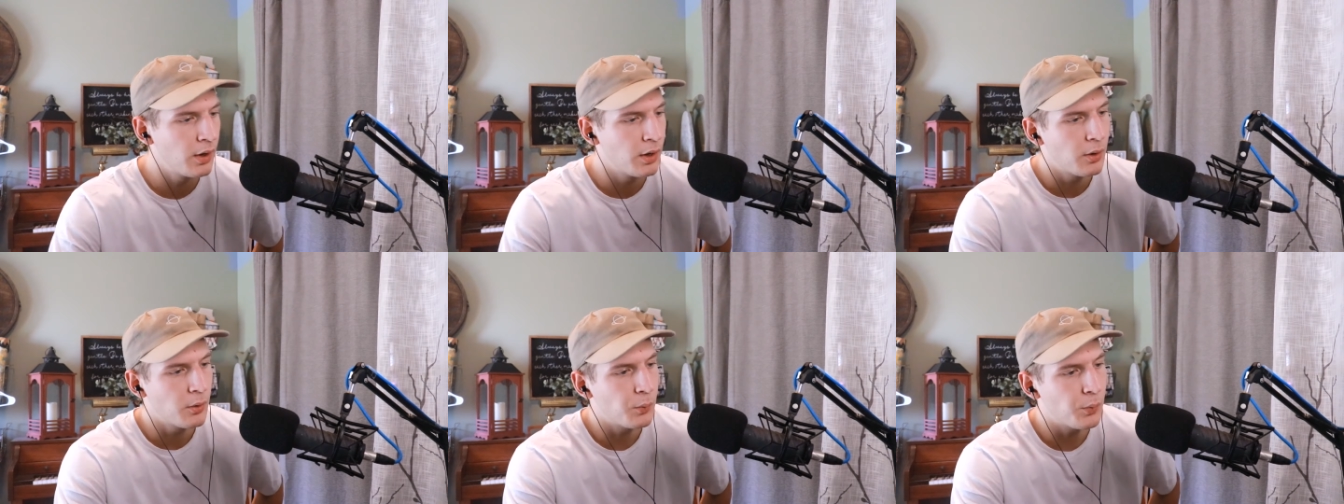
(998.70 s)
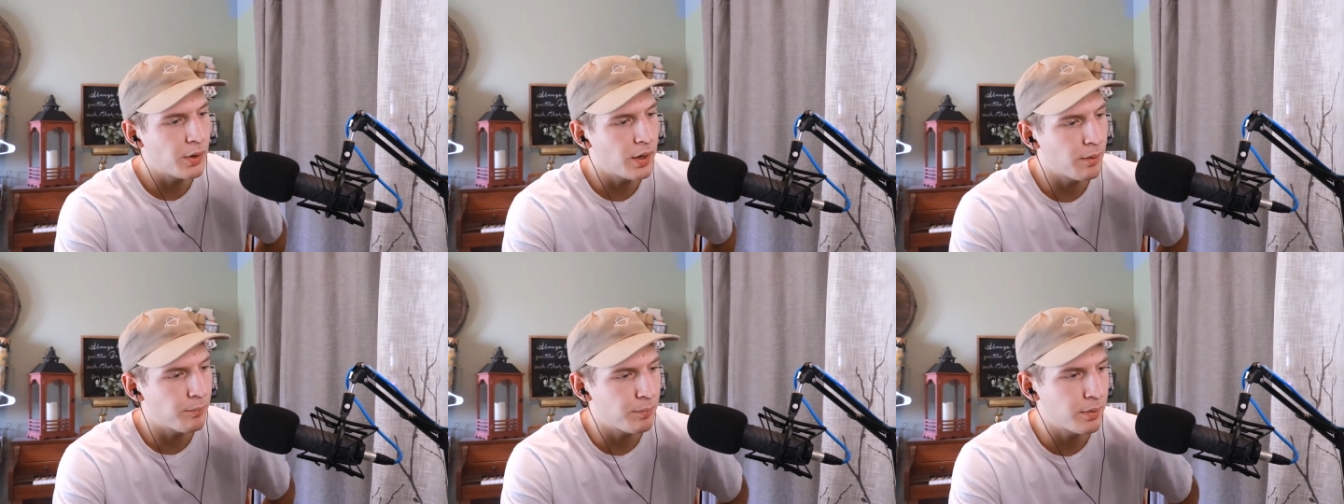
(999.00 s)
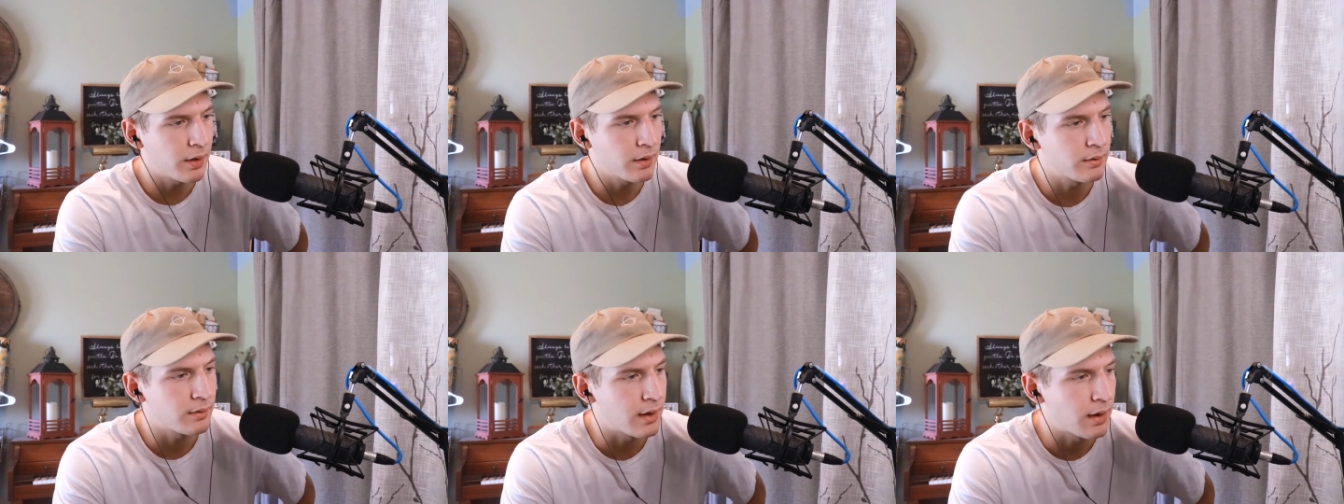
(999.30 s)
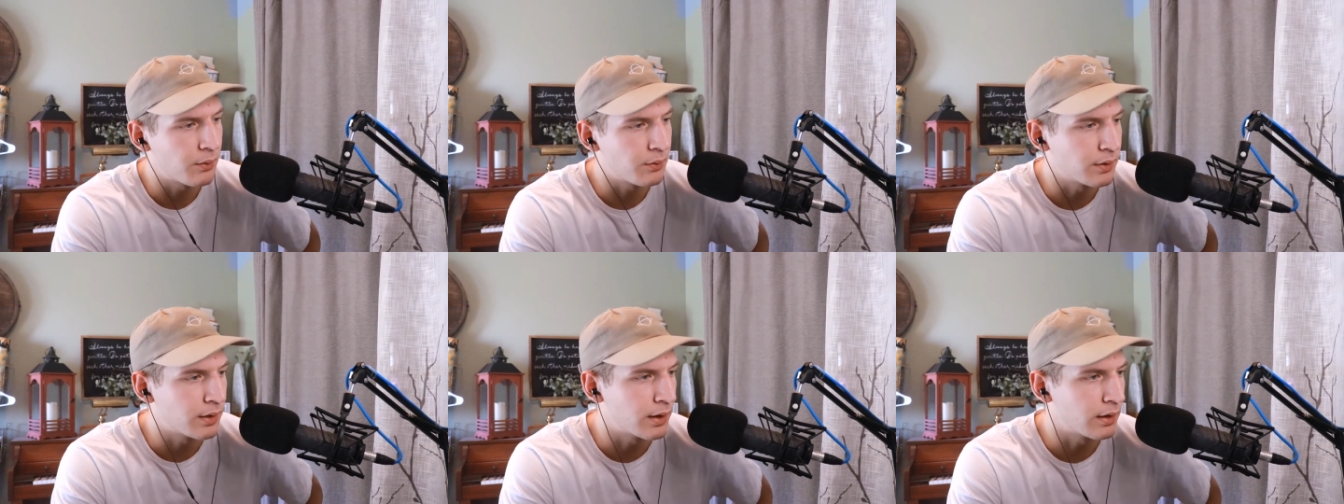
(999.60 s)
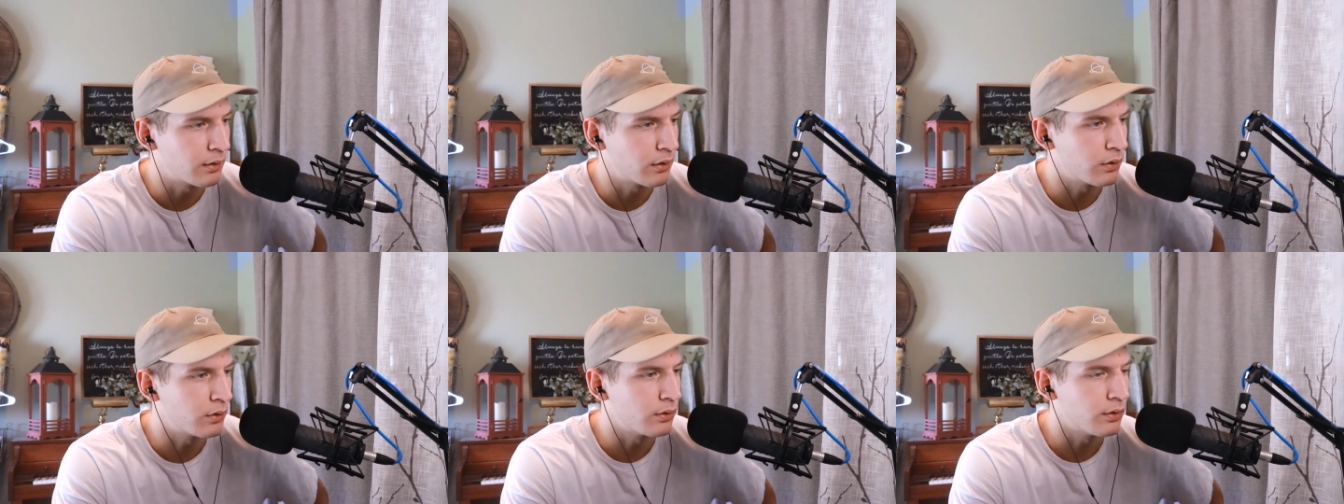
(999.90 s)
we get picked out and get a
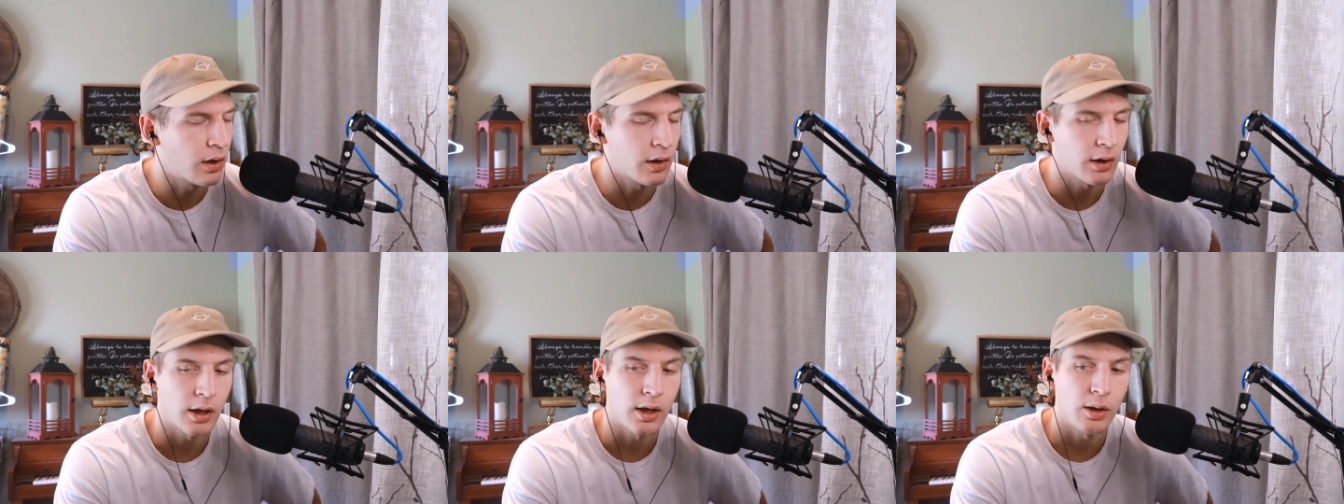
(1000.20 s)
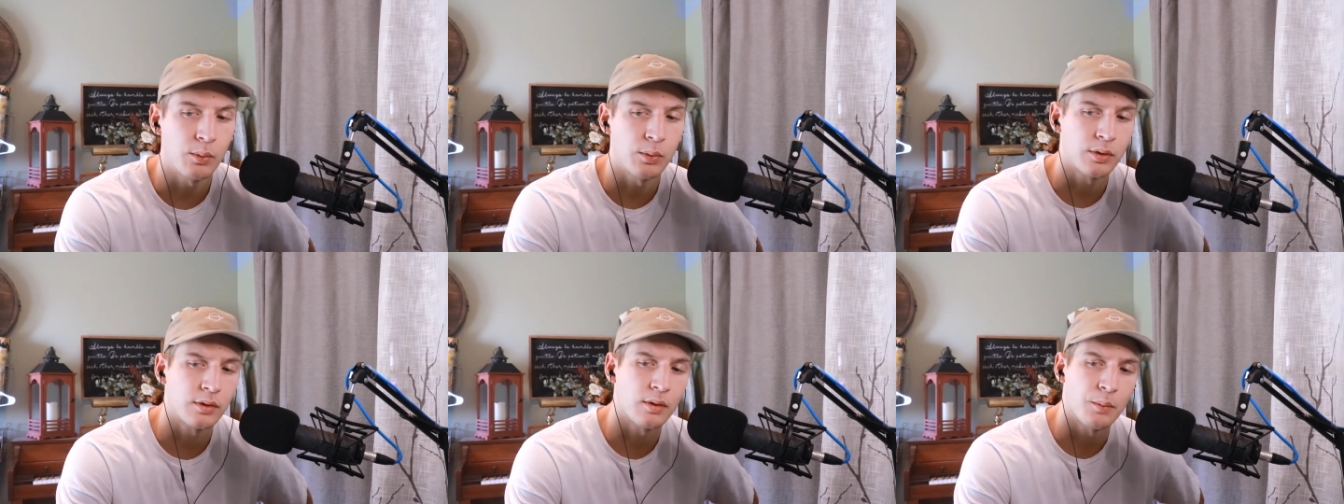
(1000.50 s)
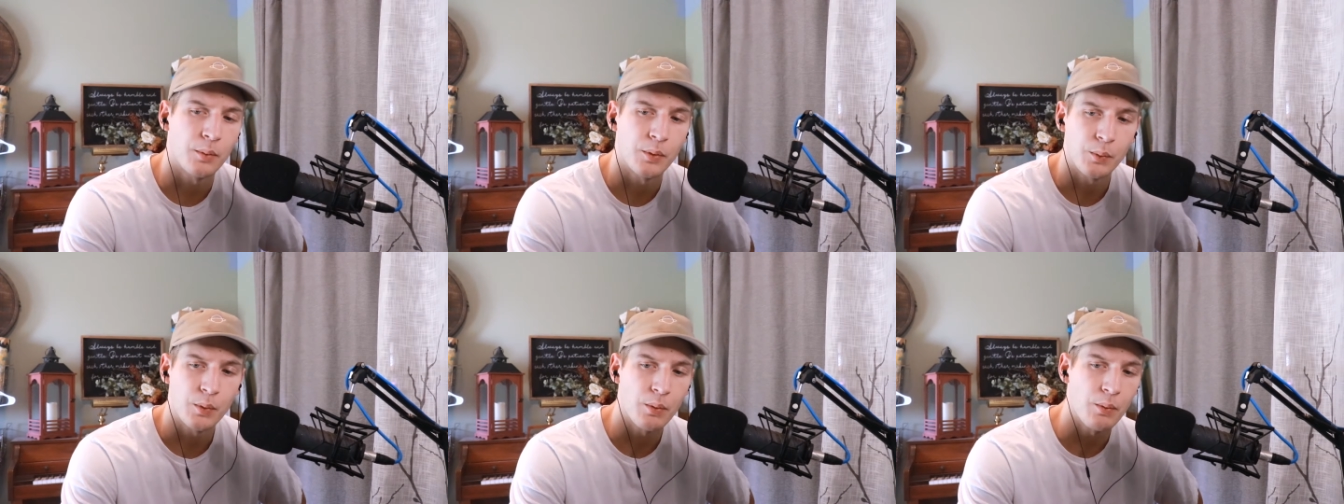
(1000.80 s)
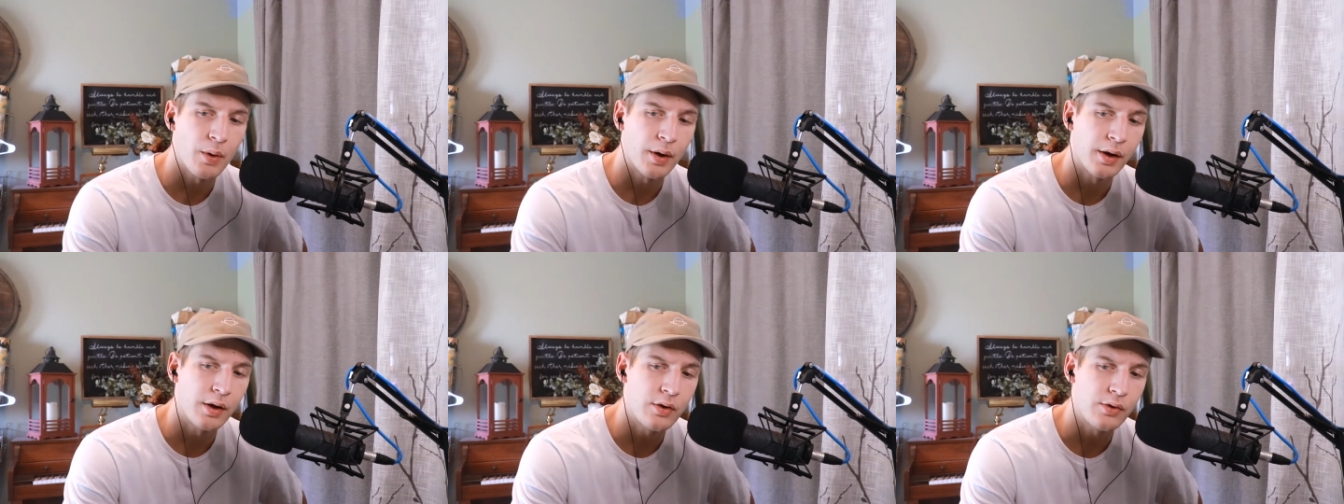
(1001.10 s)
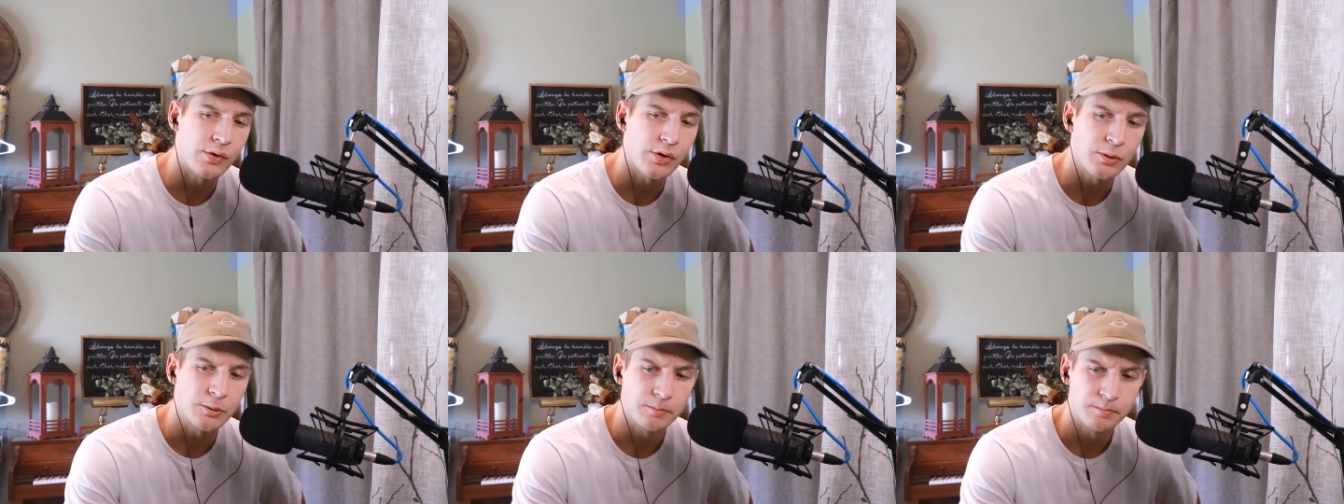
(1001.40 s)
little lucky with someone we run
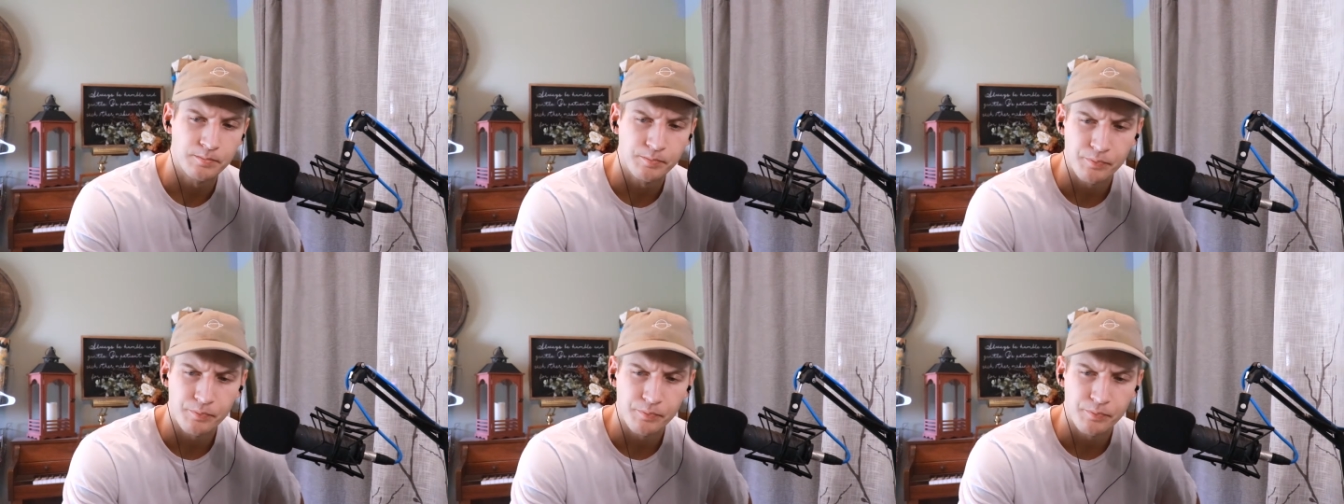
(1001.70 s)
into,